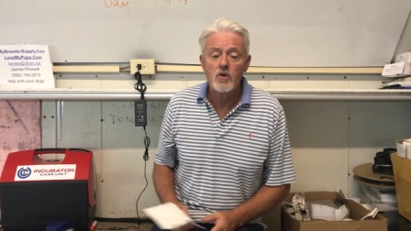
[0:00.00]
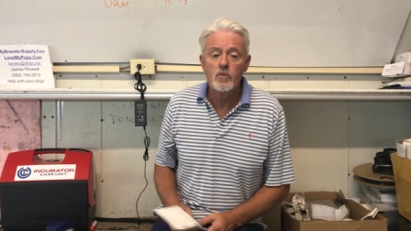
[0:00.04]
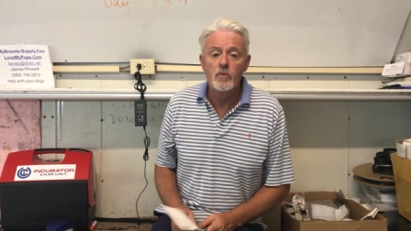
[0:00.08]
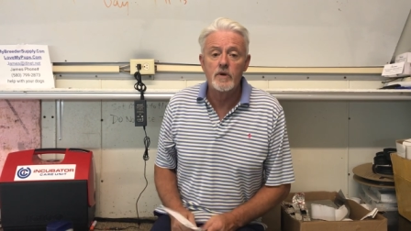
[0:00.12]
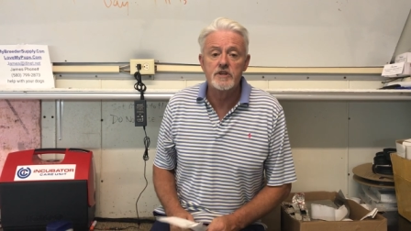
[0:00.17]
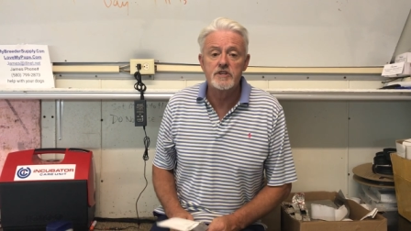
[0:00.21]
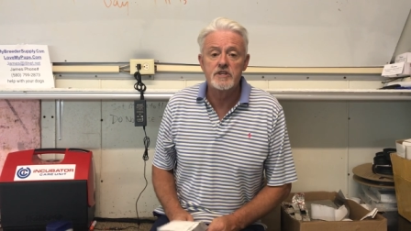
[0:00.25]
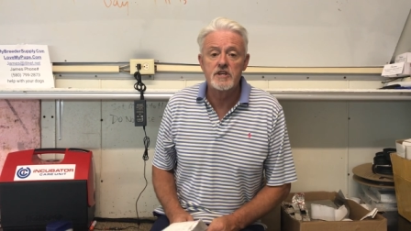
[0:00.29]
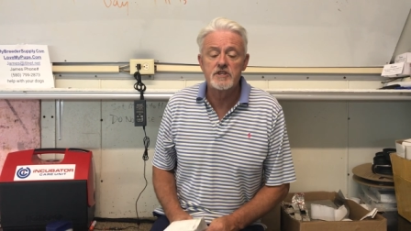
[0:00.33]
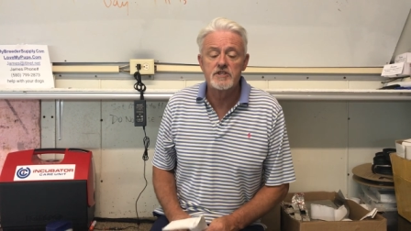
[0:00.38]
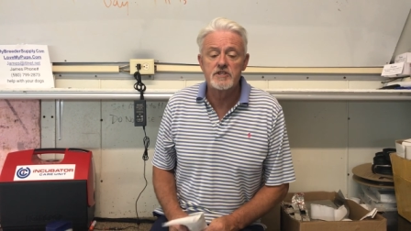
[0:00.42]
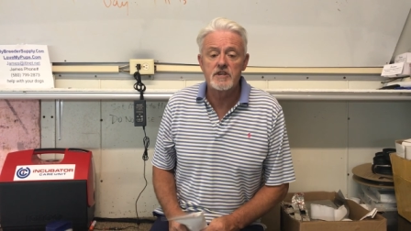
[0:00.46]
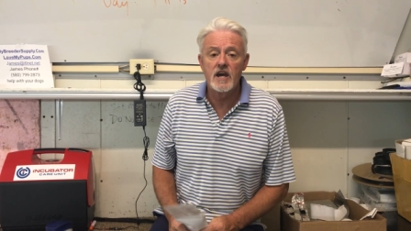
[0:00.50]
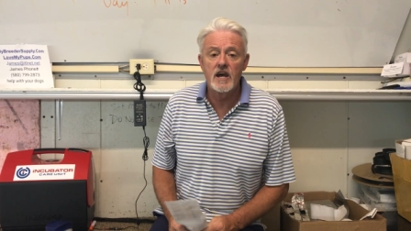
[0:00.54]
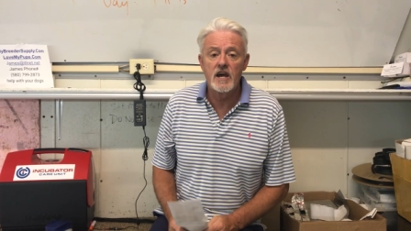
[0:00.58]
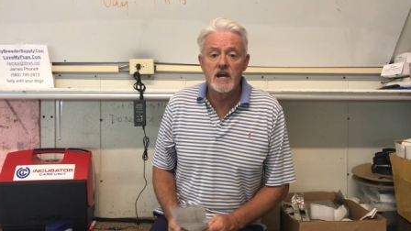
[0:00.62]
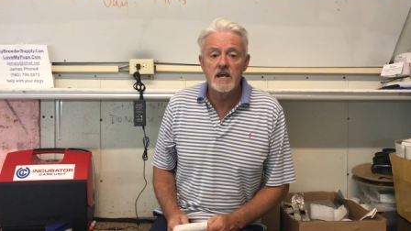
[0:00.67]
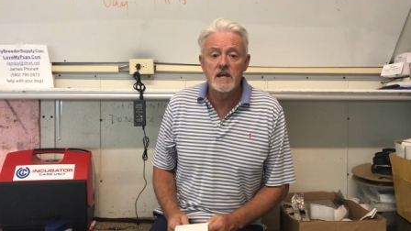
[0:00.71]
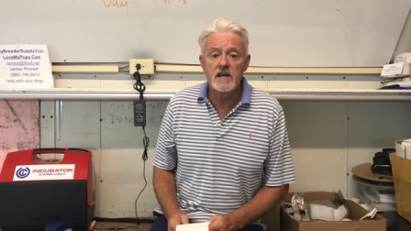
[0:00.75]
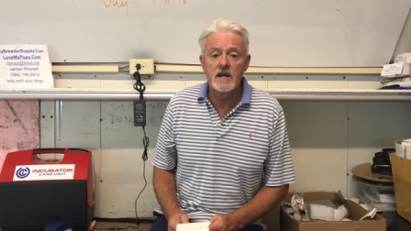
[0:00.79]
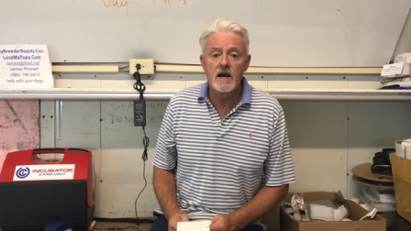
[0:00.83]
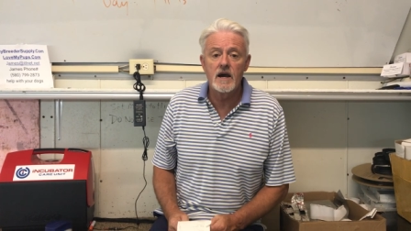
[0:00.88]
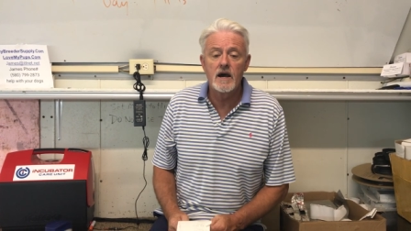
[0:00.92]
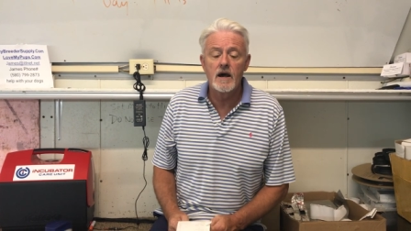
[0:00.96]
which is
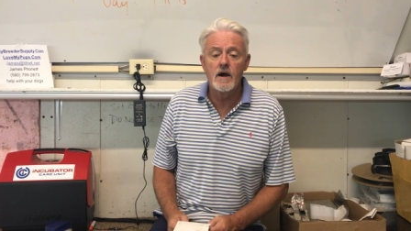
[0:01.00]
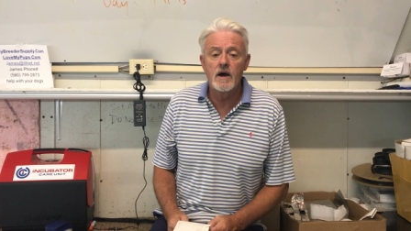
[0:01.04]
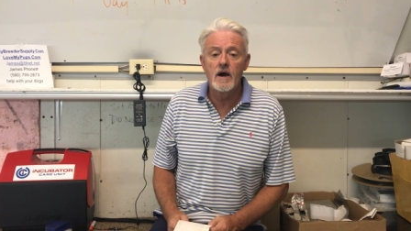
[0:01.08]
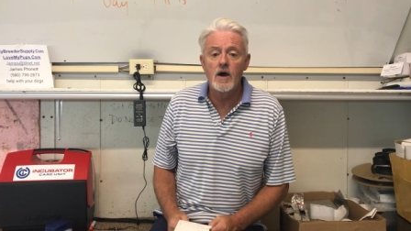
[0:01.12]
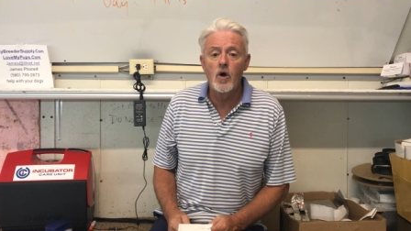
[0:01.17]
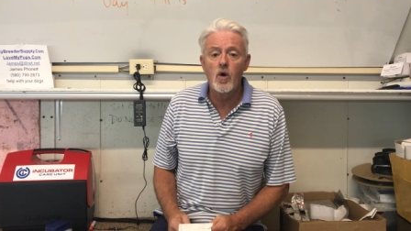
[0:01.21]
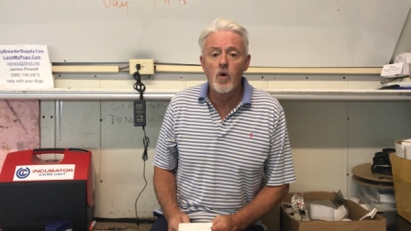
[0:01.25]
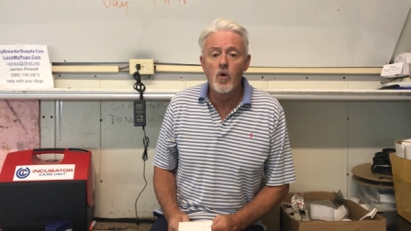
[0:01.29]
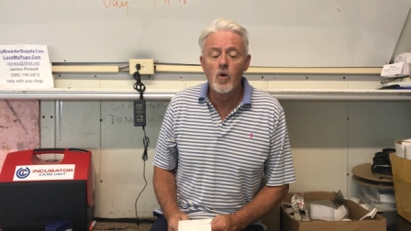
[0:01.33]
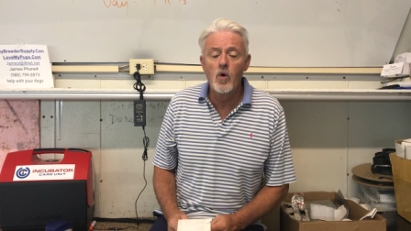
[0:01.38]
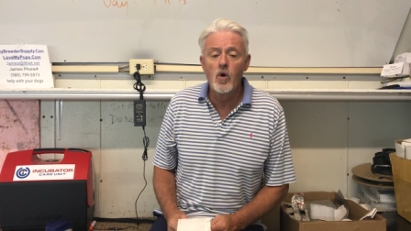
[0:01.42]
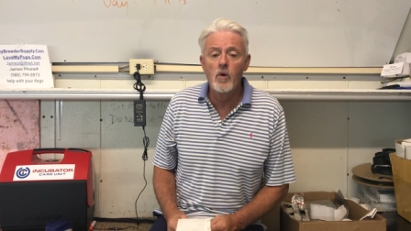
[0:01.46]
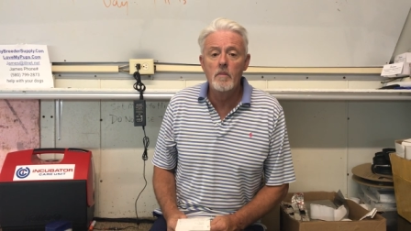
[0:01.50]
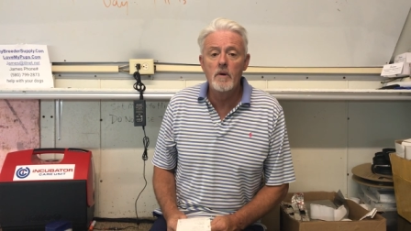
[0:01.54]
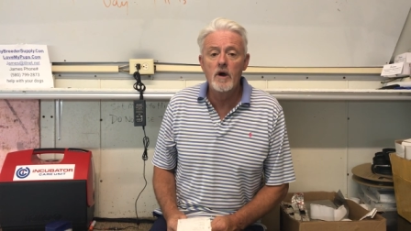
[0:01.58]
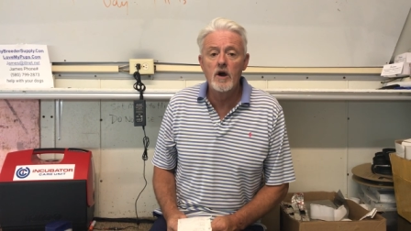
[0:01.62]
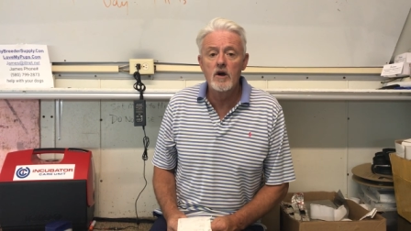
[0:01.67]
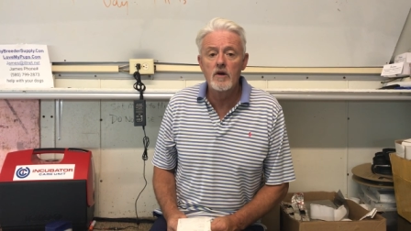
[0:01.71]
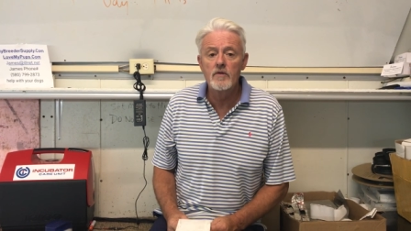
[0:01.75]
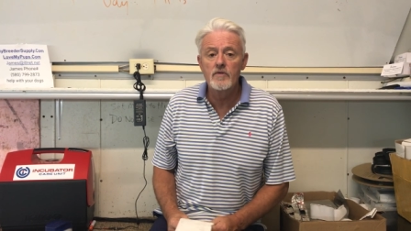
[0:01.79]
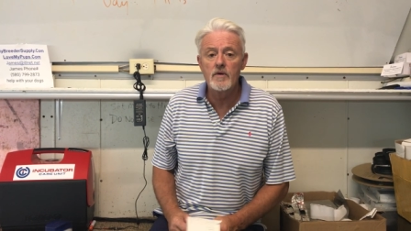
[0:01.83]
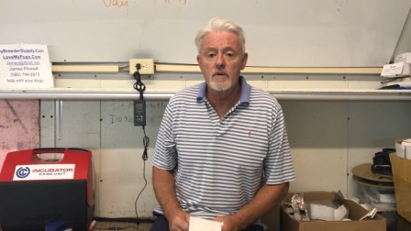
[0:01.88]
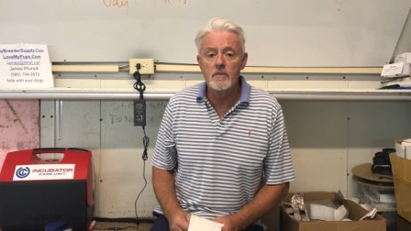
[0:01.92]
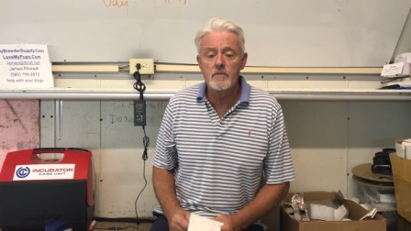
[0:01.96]
a, uh, a
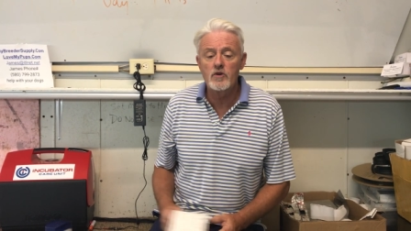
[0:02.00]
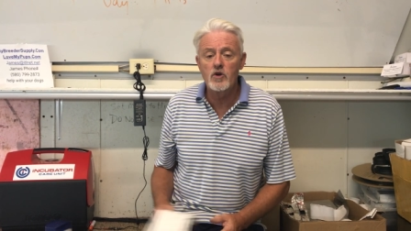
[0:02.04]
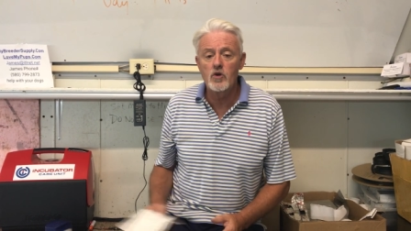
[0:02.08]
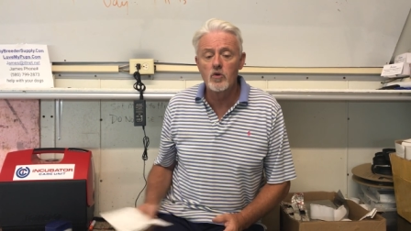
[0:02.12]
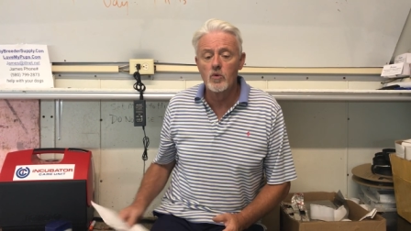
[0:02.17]
hormone that